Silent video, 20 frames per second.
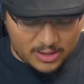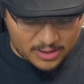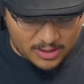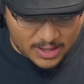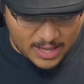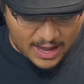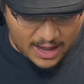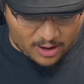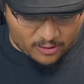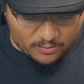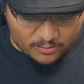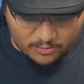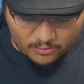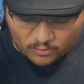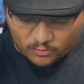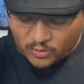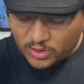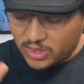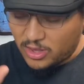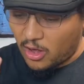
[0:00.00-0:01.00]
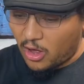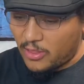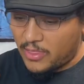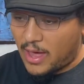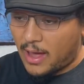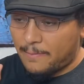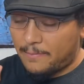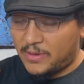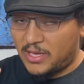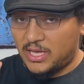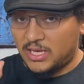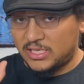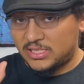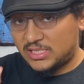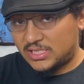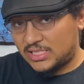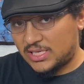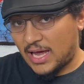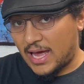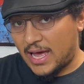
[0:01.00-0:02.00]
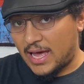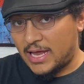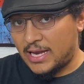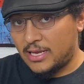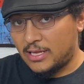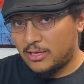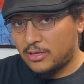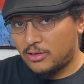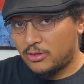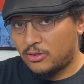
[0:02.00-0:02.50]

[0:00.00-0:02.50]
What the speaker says: Now, with all that being said,